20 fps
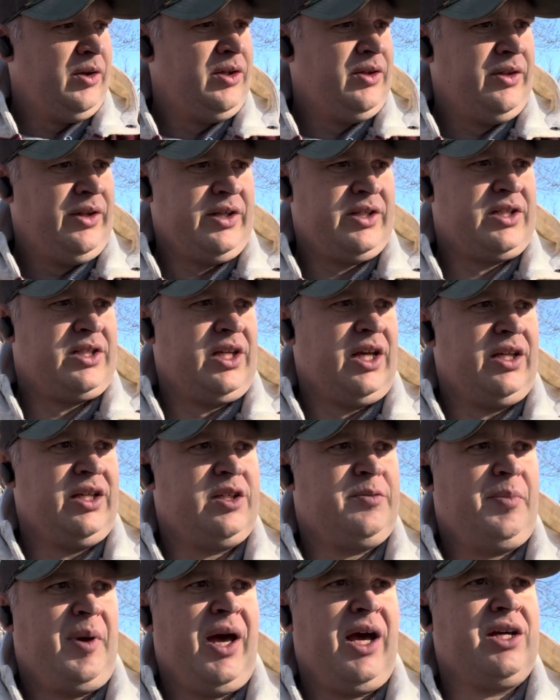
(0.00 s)
this
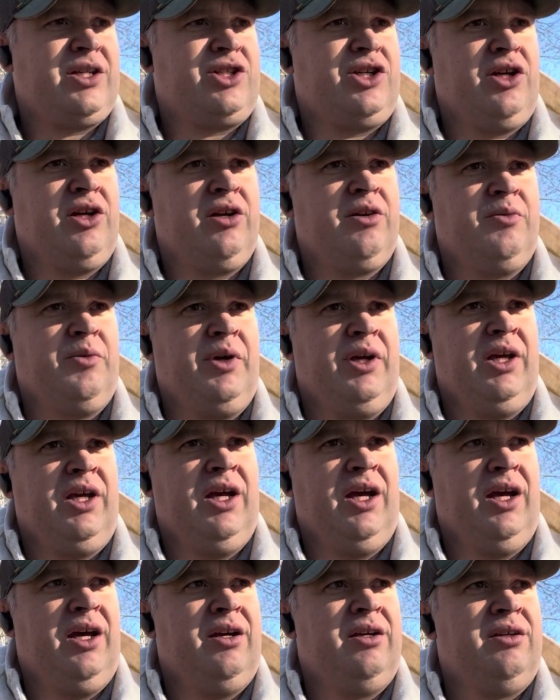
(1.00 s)
past year we
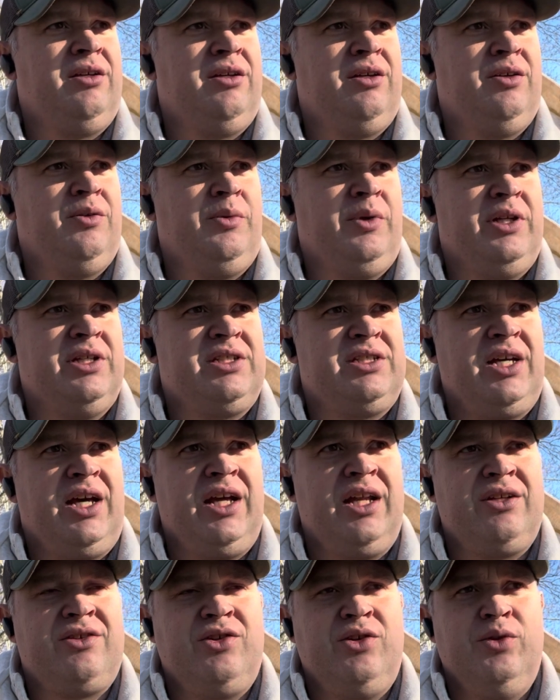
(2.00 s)

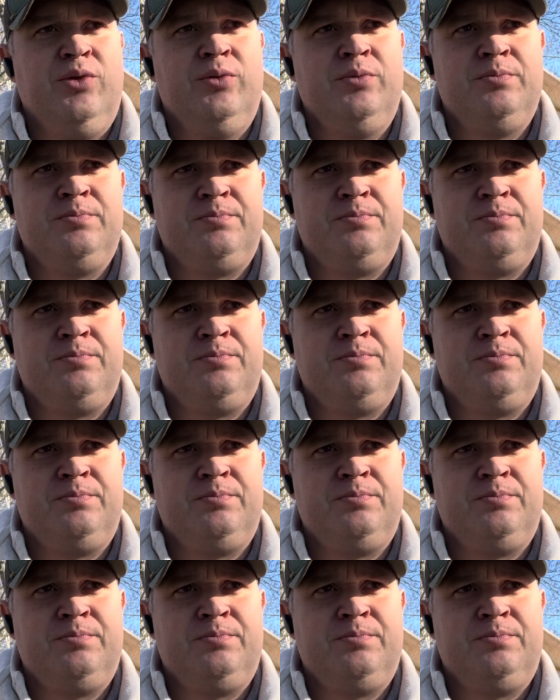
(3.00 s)
decided to